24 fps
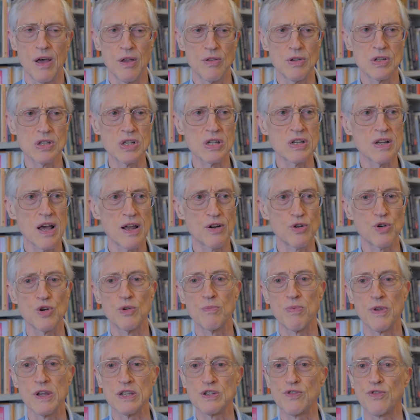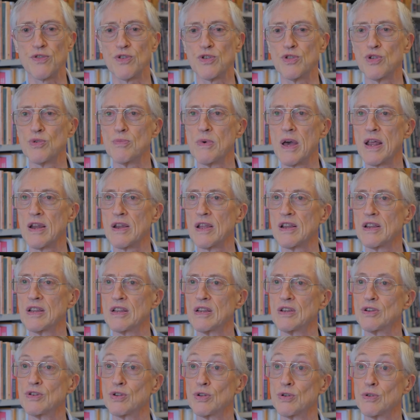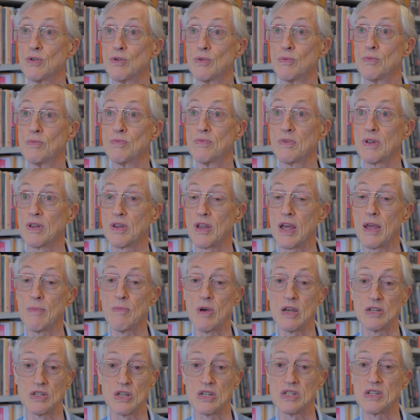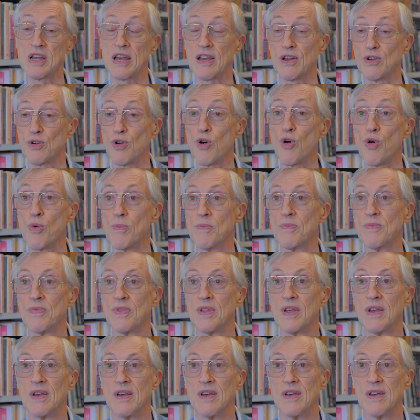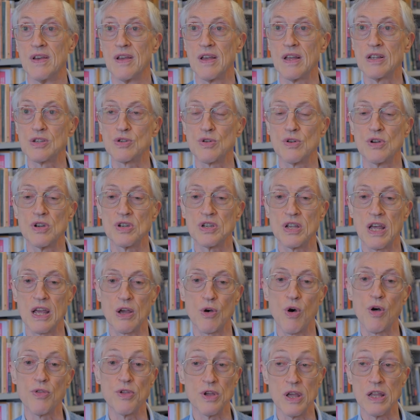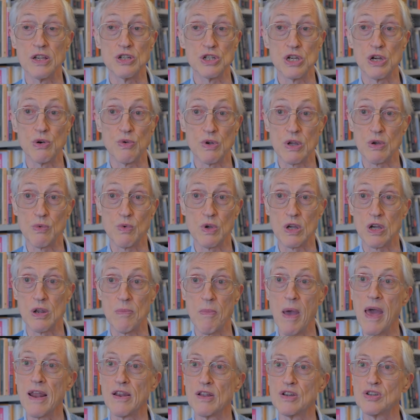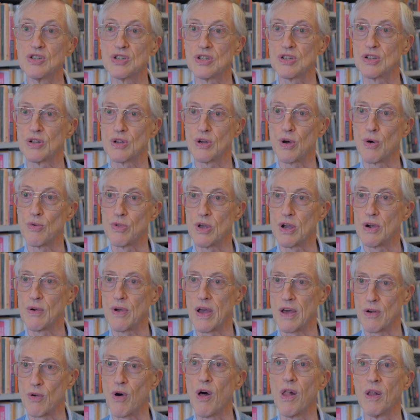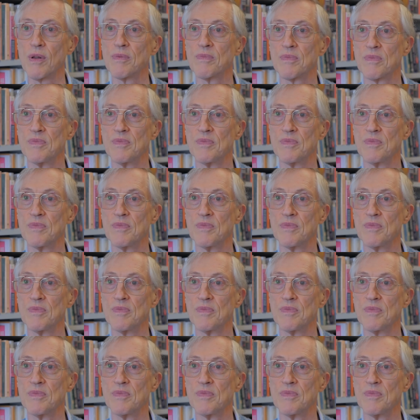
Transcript: This is not a good place for humanity to claim as a second home. So it's going to take all the engineering we can manage to go there at all.